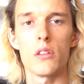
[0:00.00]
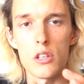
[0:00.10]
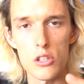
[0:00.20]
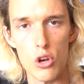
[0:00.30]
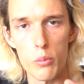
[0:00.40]

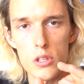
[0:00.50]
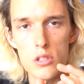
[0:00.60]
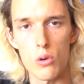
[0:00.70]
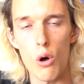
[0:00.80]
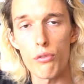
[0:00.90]
These
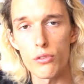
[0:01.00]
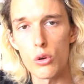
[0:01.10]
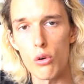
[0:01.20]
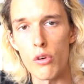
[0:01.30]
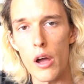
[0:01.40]
comments often
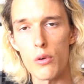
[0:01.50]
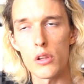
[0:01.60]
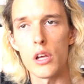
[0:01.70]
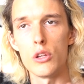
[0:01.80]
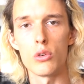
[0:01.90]
go
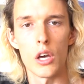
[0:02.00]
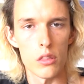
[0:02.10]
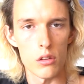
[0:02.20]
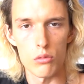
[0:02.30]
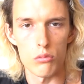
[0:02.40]
viral and you get